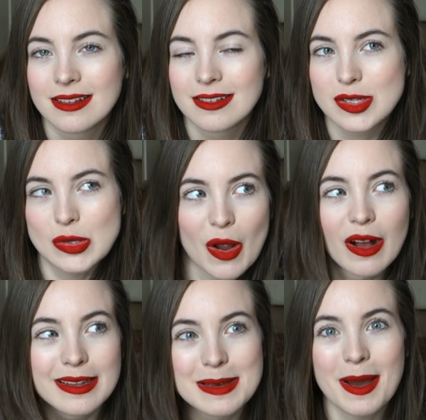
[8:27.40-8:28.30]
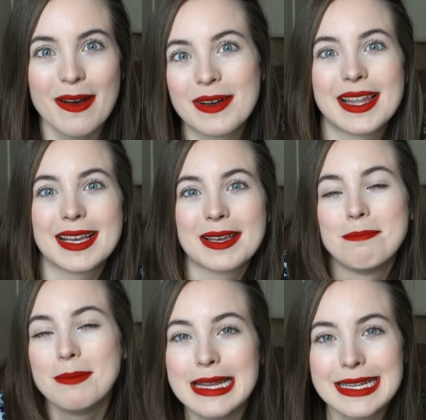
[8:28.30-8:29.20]
strongly about, or like
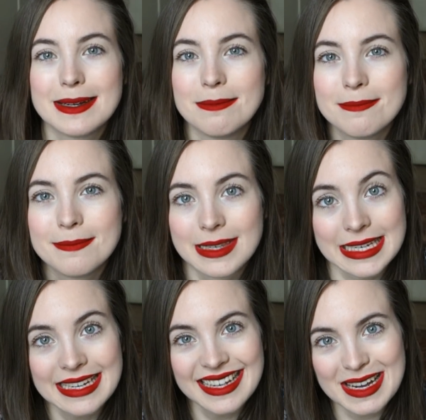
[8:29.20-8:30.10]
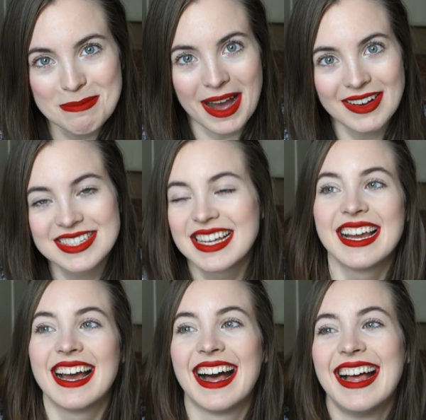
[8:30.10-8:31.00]
mediumly about
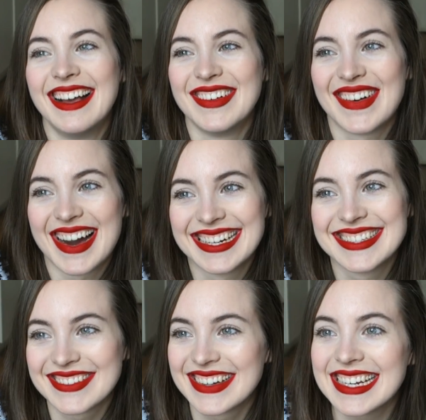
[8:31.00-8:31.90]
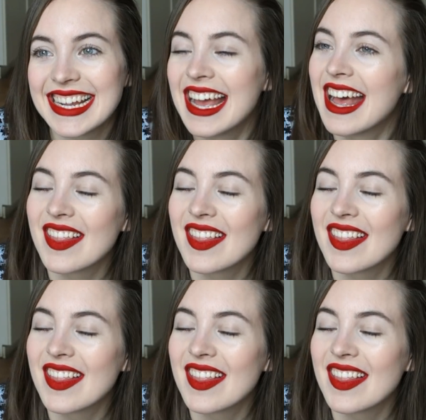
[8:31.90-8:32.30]
wanting to read,